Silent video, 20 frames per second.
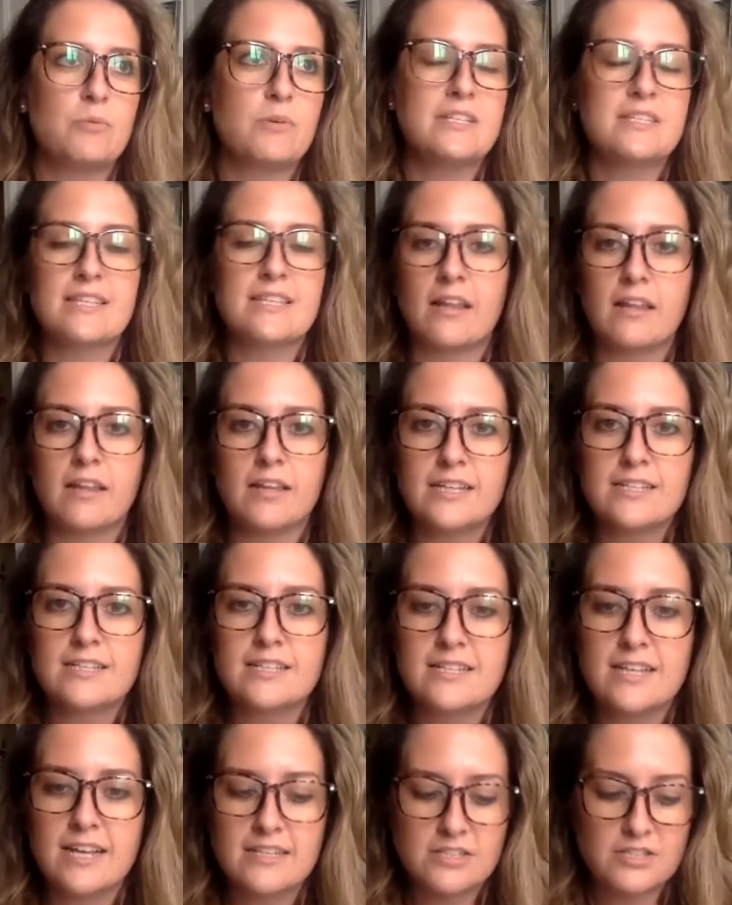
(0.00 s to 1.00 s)
sell it as a
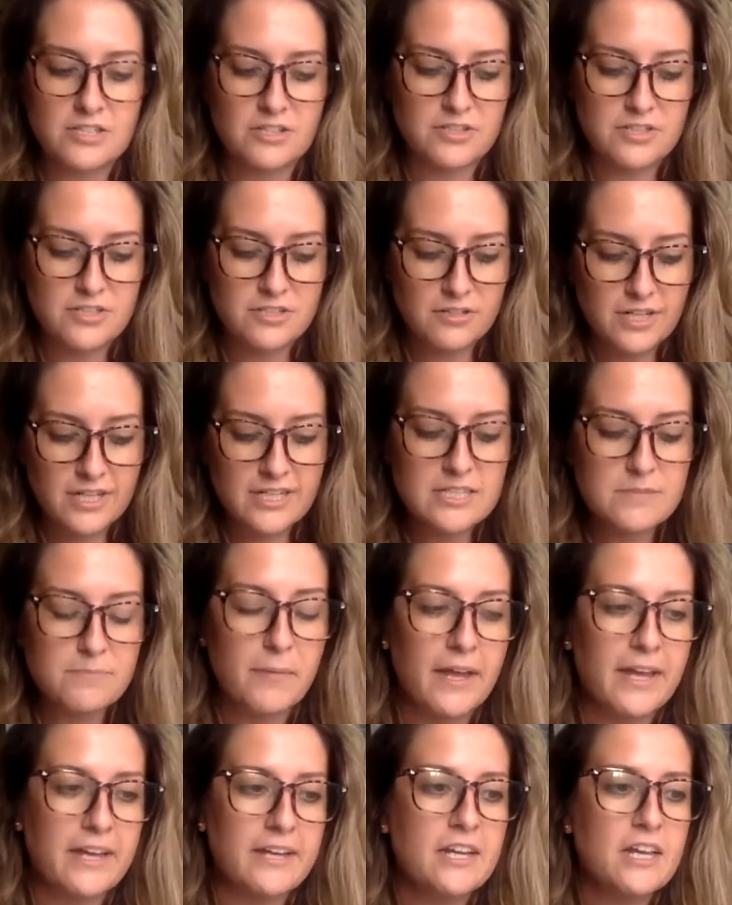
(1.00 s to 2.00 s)
test to your students,
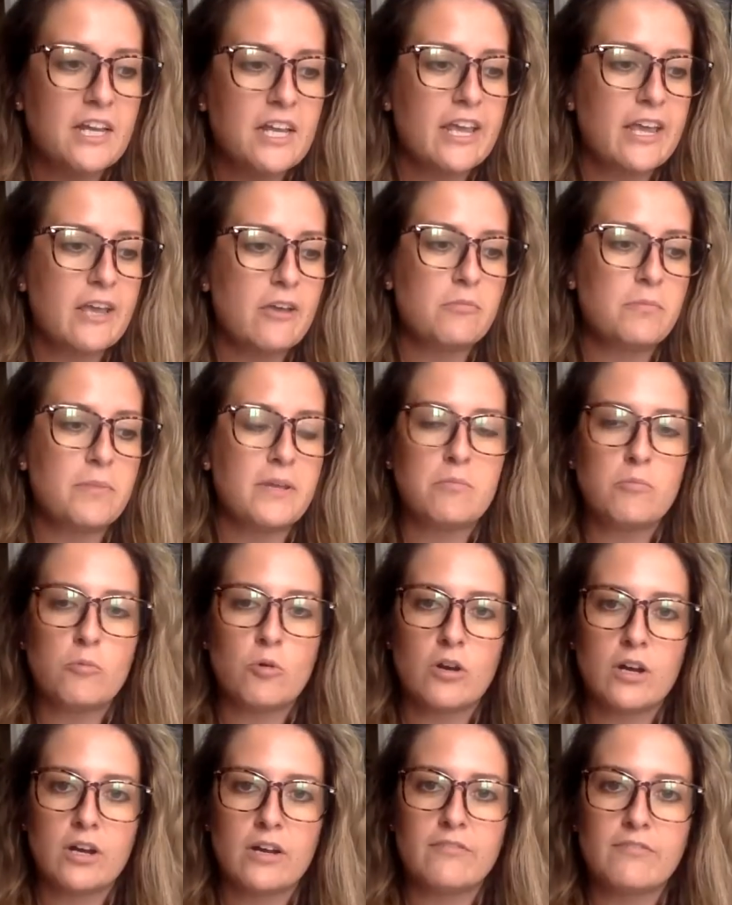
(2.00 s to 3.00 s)
but it would be
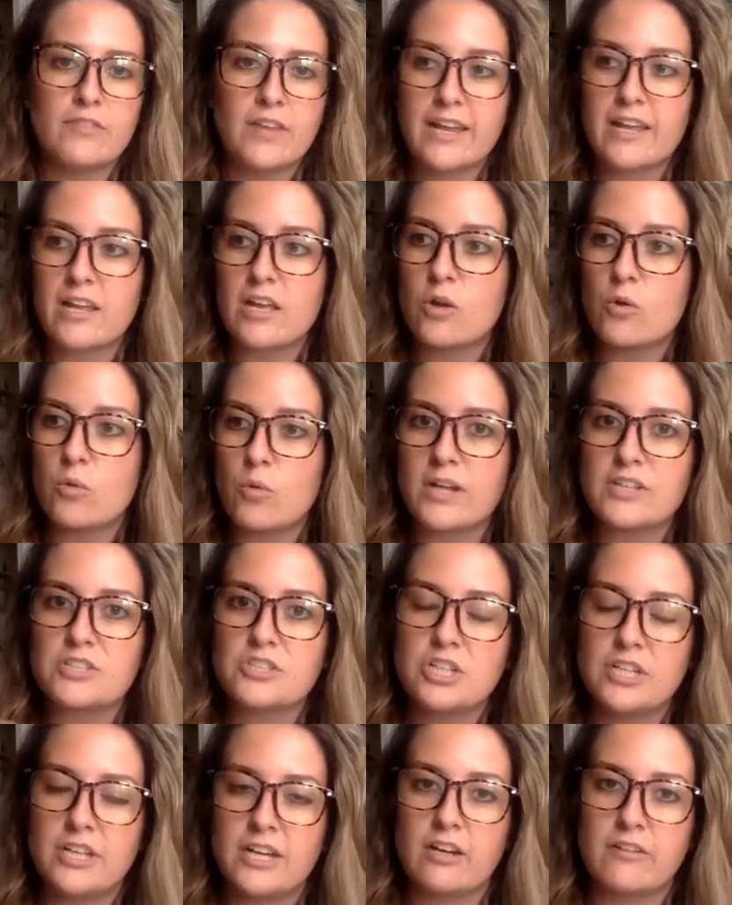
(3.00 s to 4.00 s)
more of like a
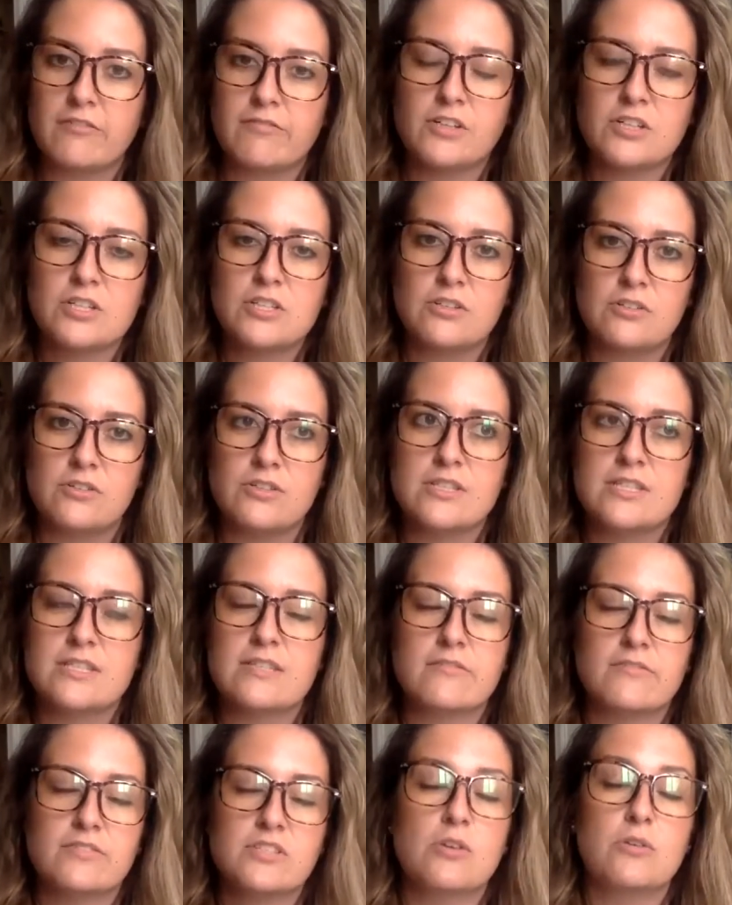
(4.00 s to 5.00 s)
questionnaire for
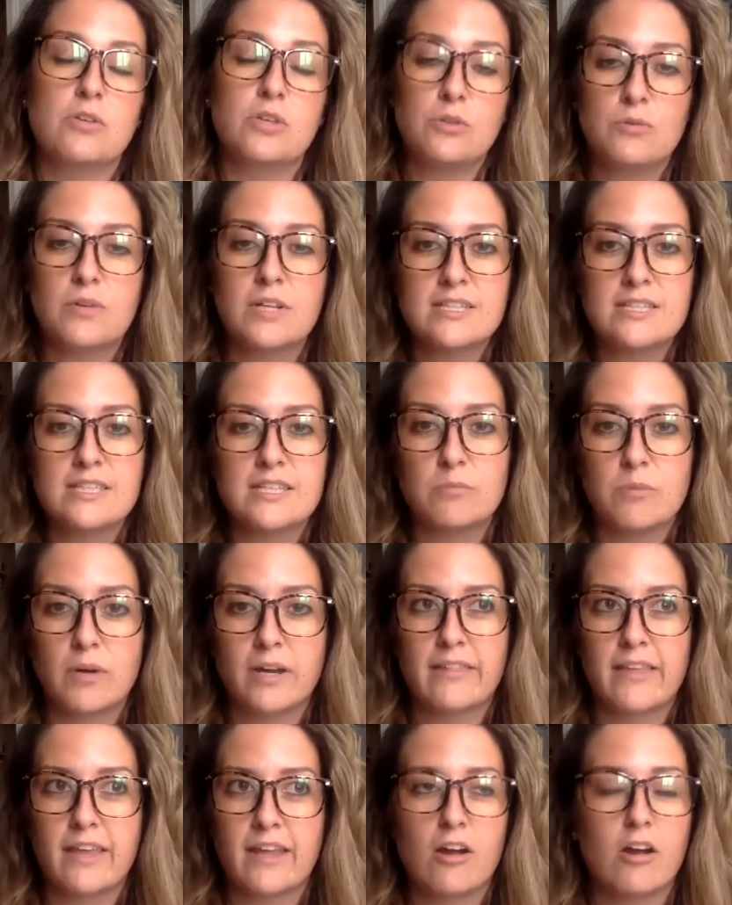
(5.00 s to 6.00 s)
students so you can see where
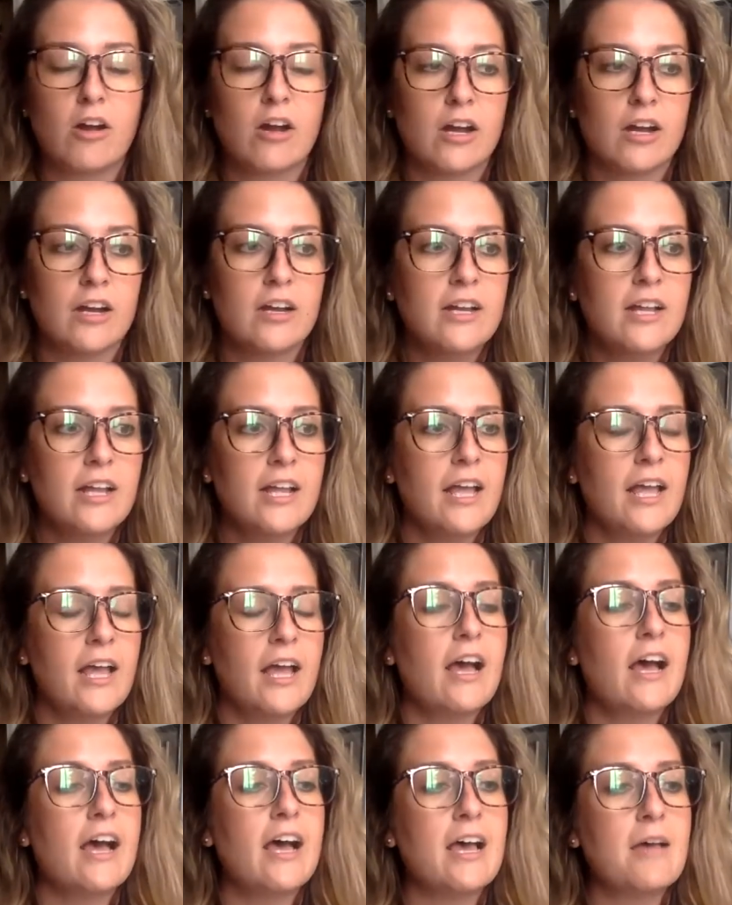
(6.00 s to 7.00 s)
they are.
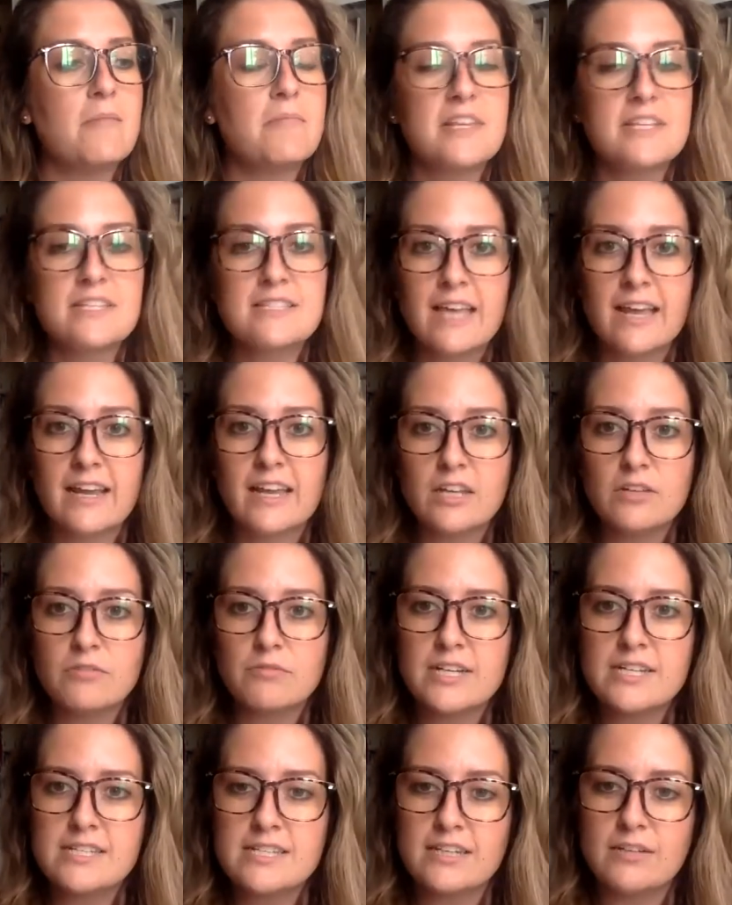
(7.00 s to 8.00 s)
The second
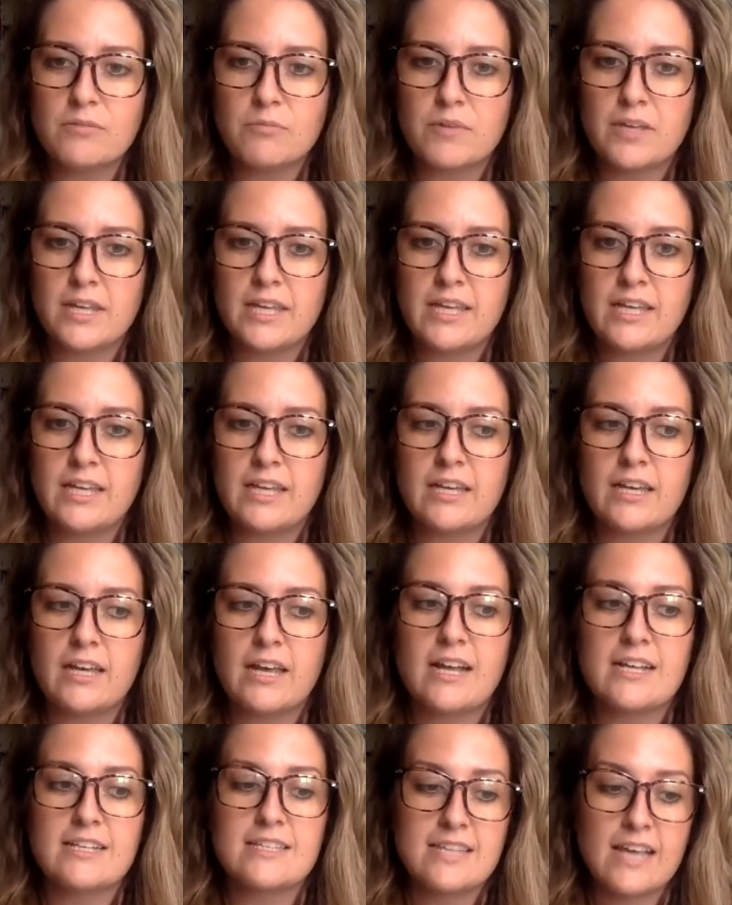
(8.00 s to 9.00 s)
reason we
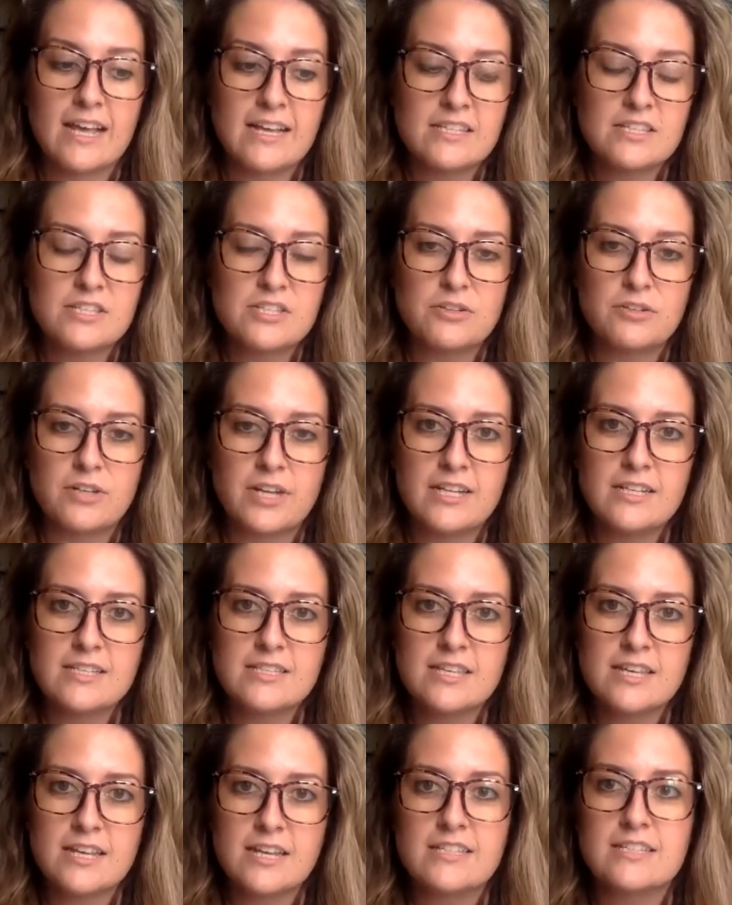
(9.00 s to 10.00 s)
assess
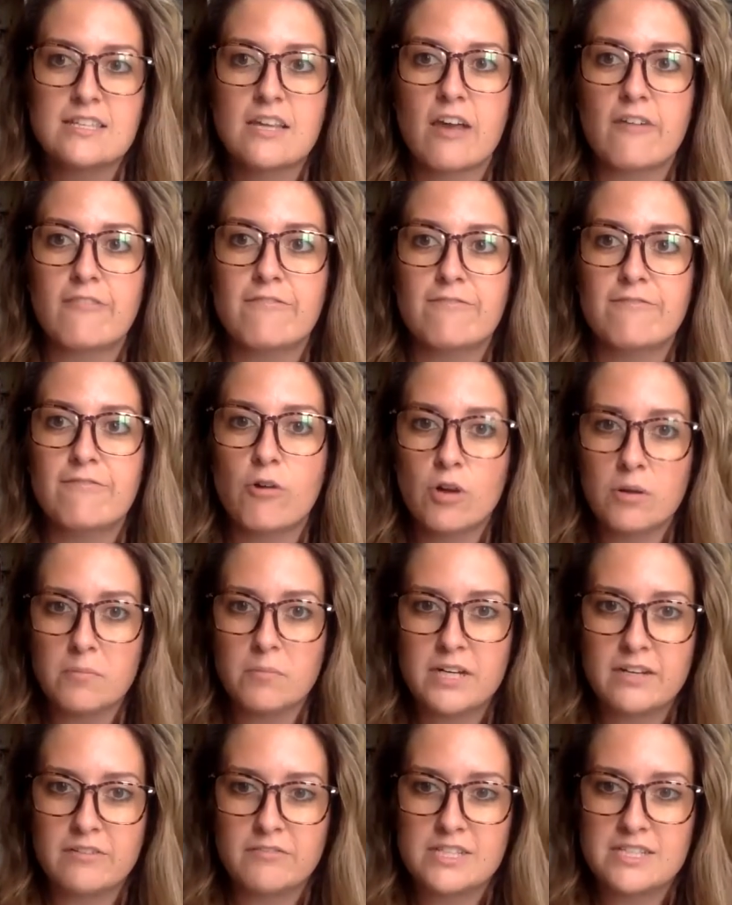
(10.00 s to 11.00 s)
students is a
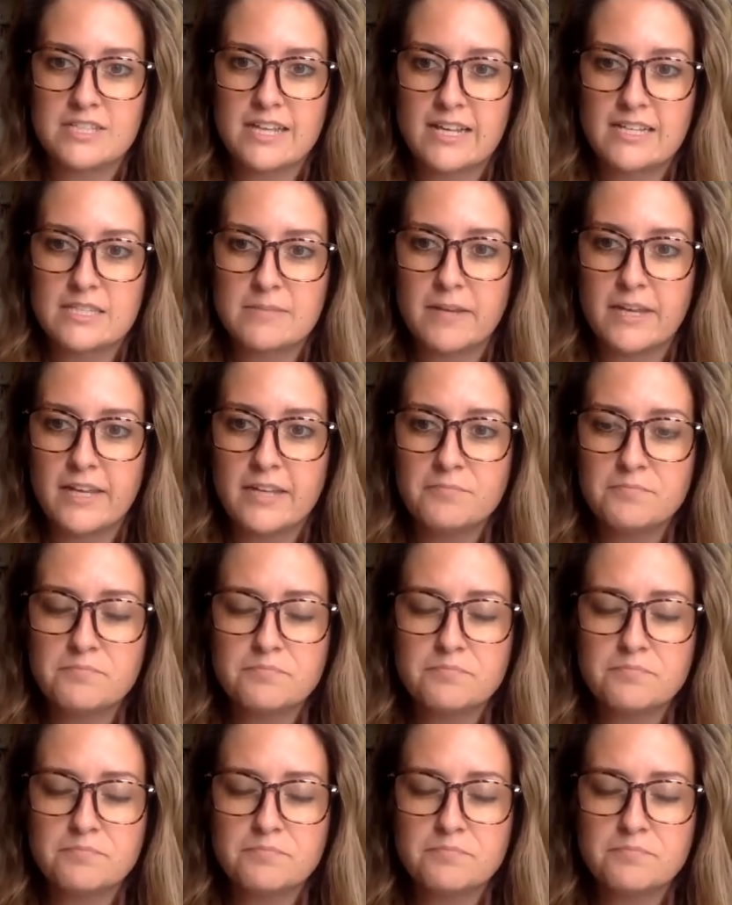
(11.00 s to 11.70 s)
formative assessment,